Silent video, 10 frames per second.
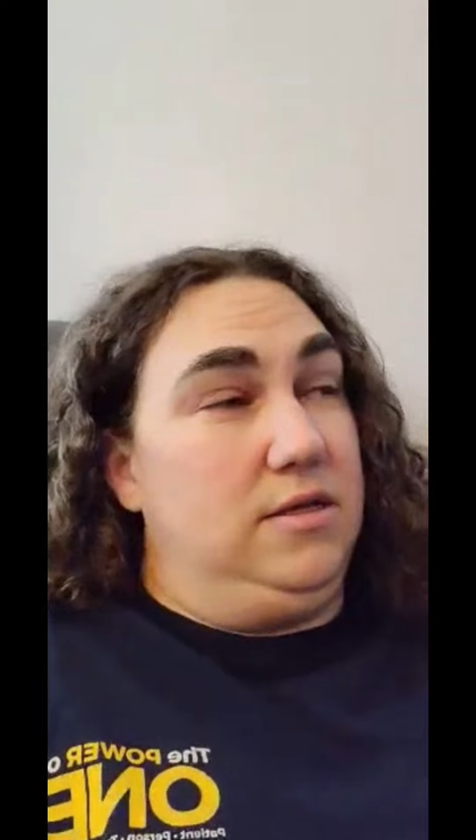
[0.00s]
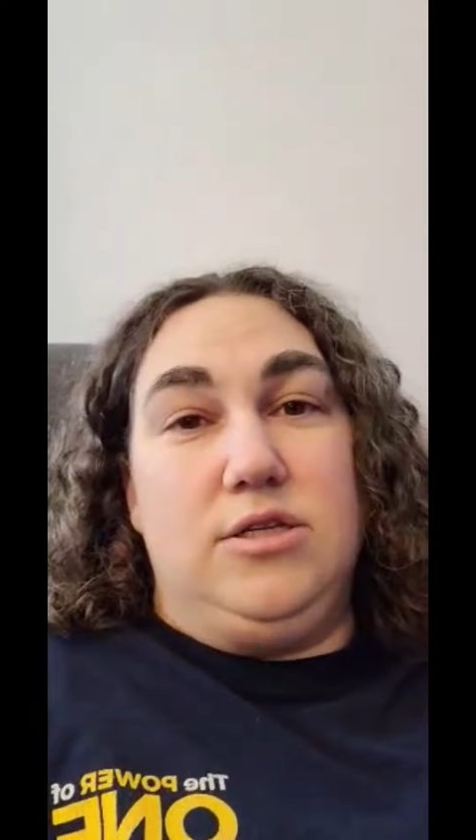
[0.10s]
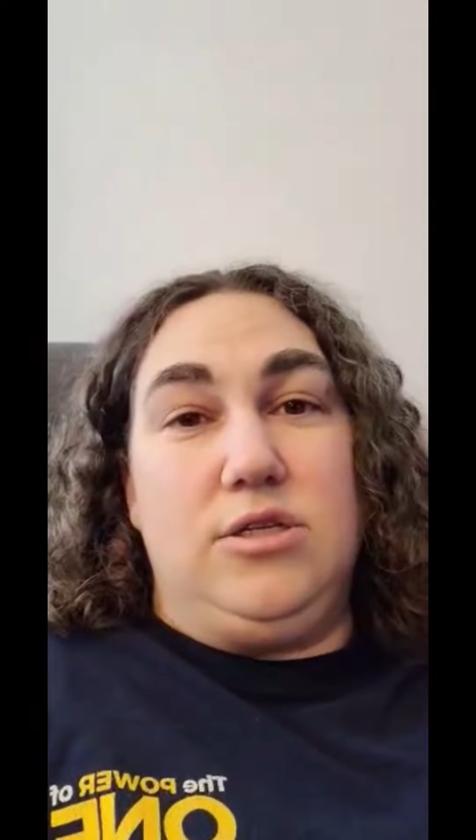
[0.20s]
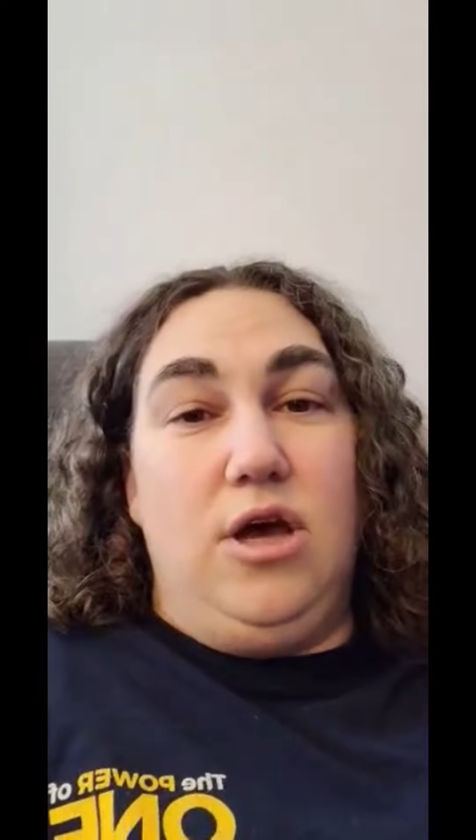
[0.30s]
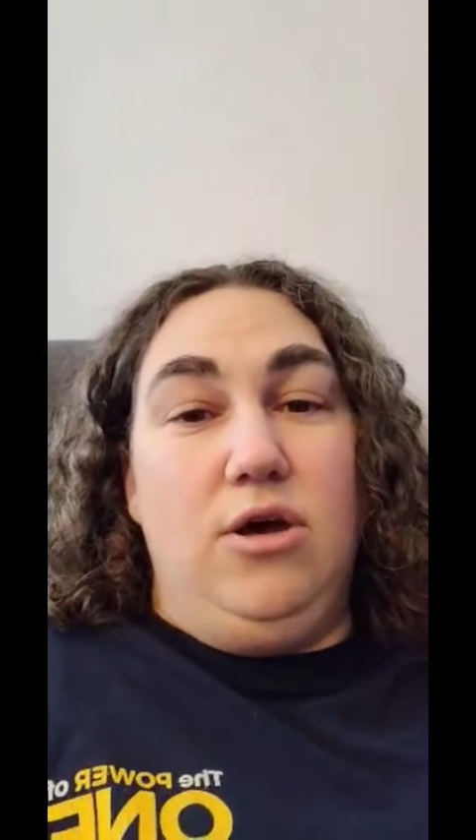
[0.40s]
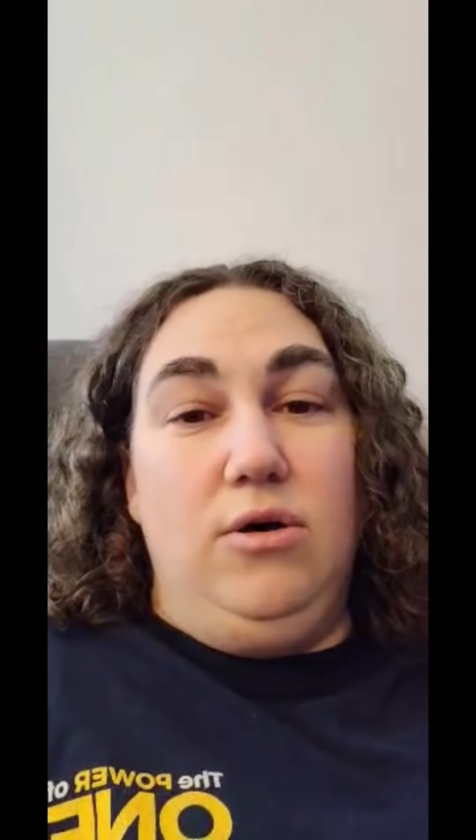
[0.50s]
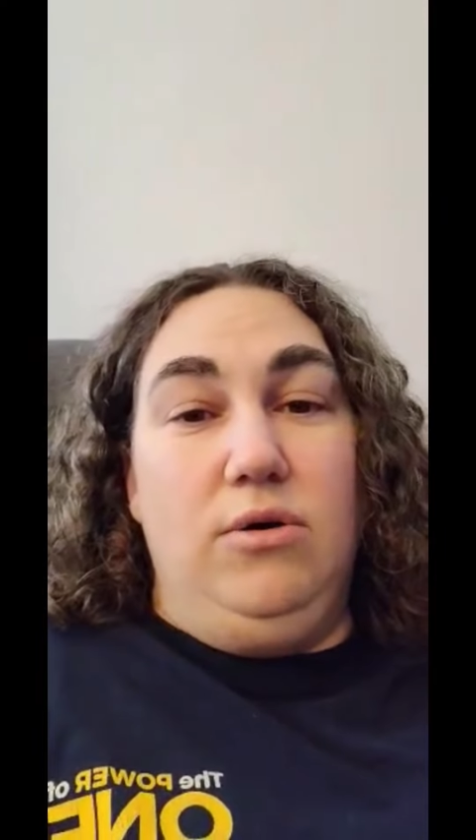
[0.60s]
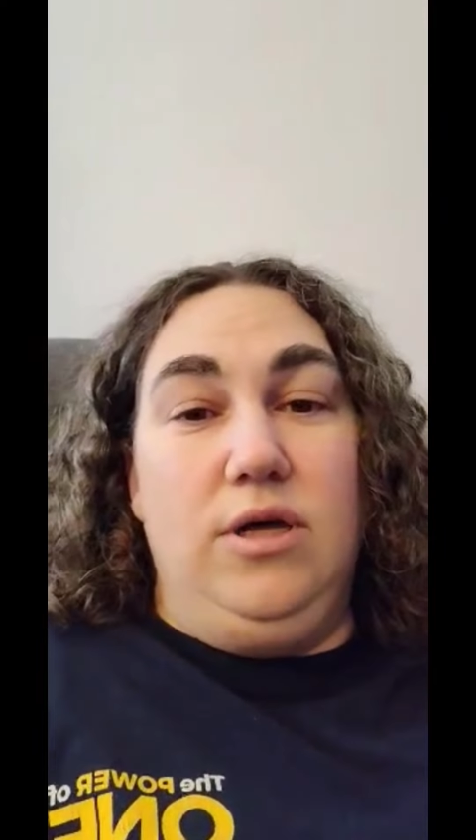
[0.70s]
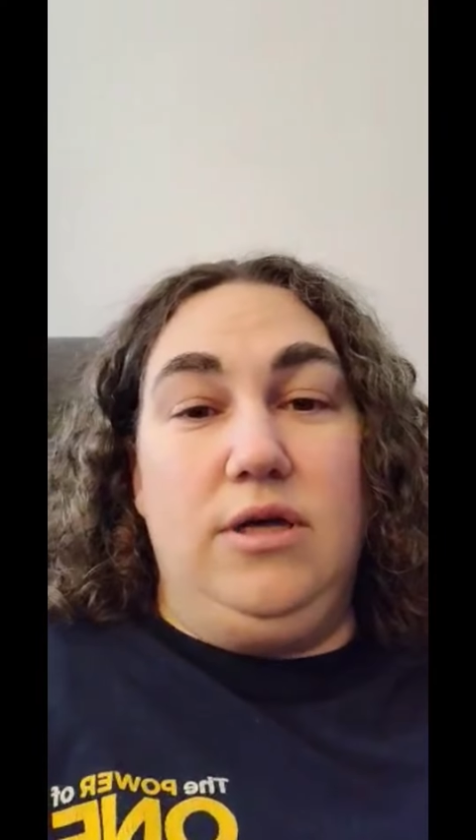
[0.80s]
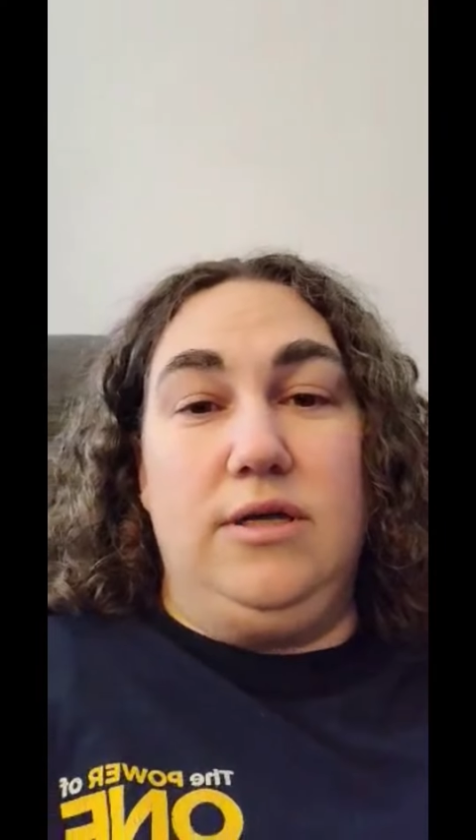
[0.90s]

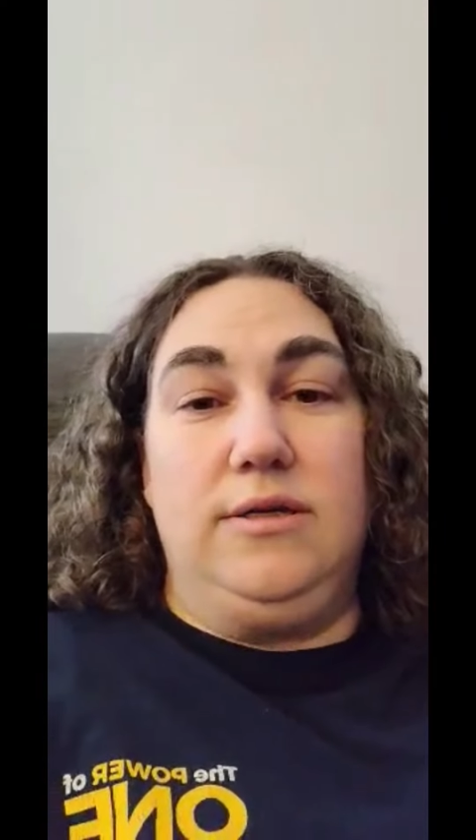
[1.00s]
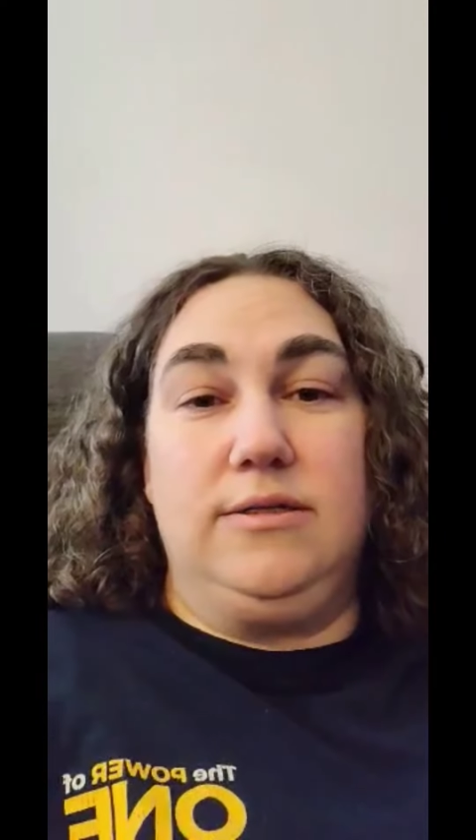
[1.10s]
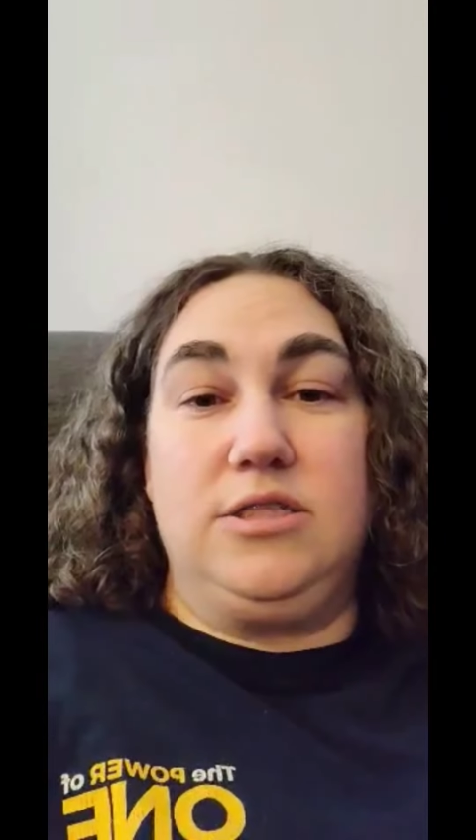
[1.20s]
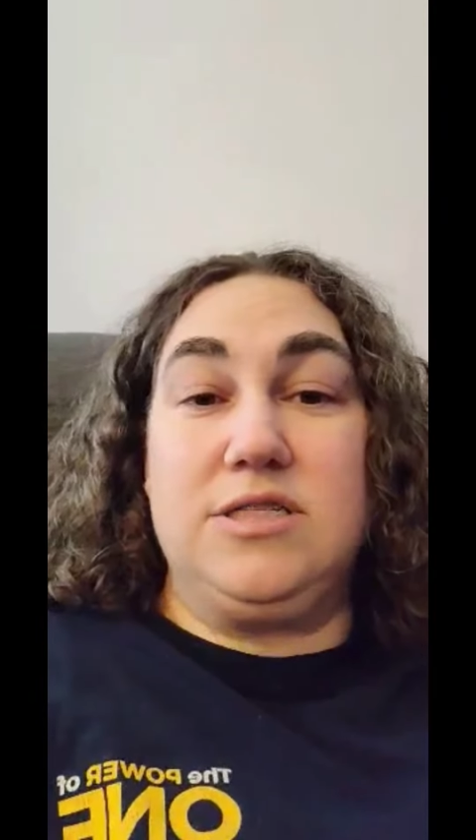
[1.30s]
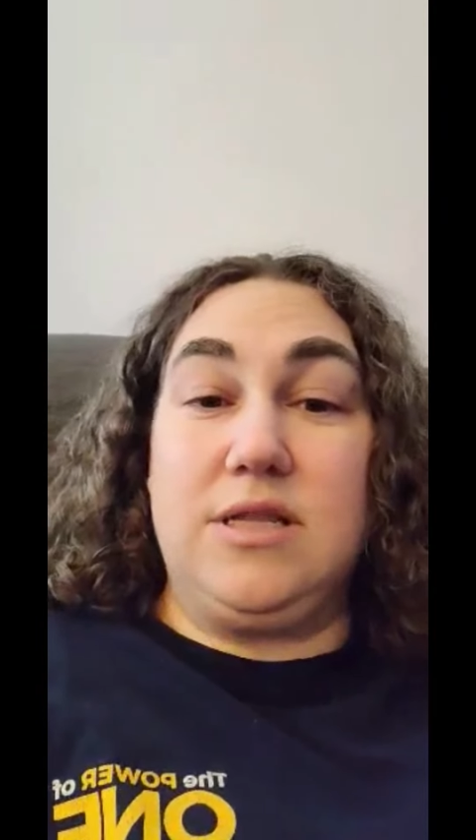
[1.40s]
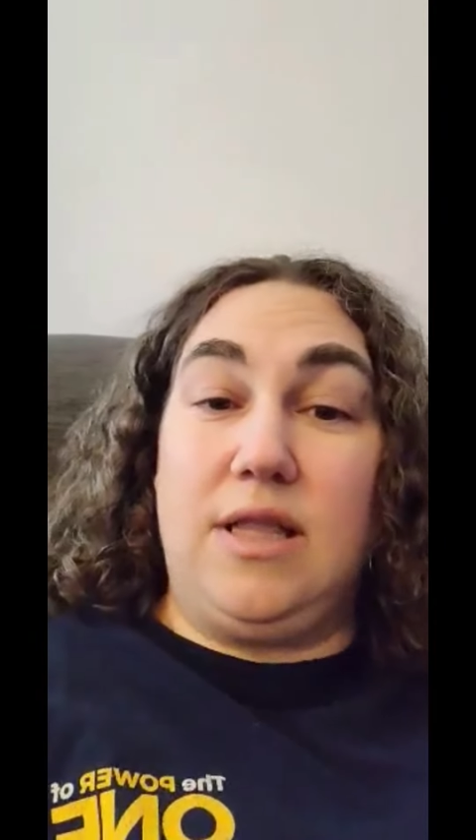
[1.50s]
So just